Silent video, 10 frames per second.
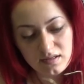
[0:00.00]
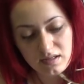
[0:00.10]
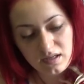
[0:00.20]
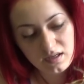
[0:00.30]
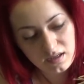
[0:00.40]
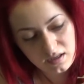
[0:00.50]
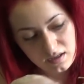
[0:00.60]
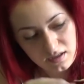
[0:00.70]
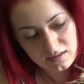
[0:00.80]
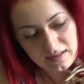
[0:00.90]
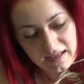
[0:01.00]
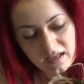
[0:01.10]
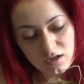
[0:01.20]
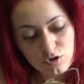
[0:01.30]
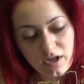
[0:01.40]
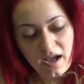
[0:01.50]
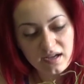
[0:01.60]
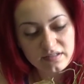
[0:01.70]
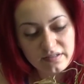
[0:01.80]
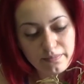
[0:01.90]
they can
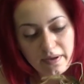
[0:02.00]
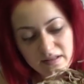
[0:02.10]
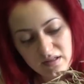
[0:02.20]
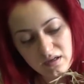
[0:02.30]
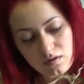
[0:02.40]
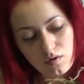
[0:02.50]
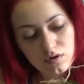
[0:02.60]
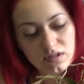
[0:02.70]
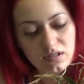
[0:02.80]
react depending on